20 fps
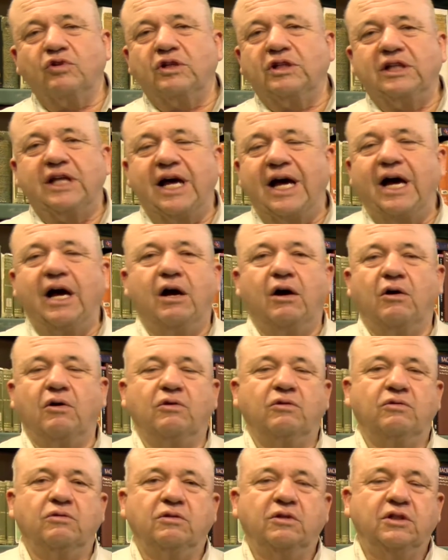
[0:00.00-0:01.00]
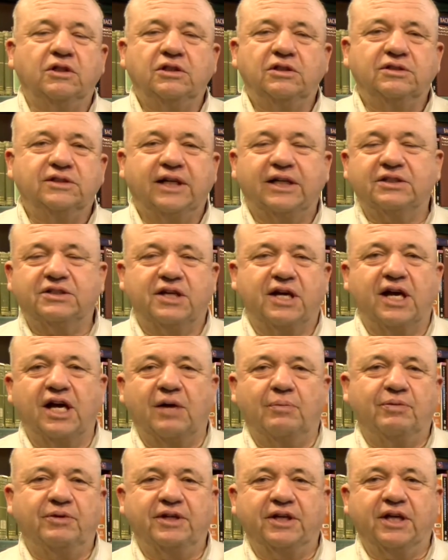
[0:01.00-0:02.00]
allow that to
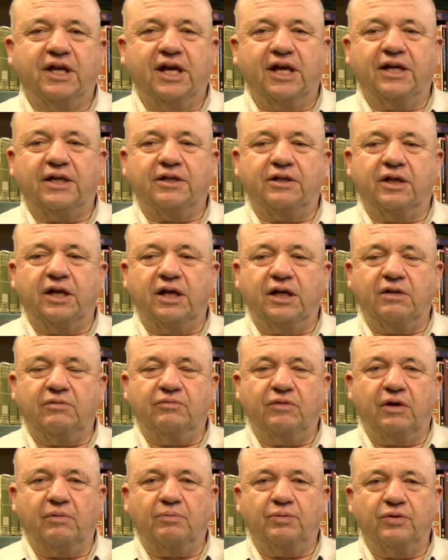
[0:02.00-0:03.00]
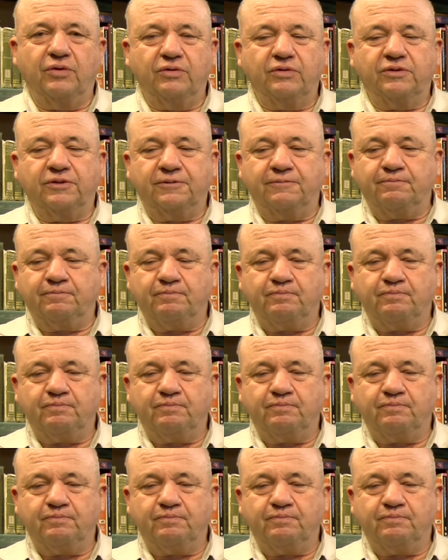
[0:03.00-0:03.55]
happen again. And Putin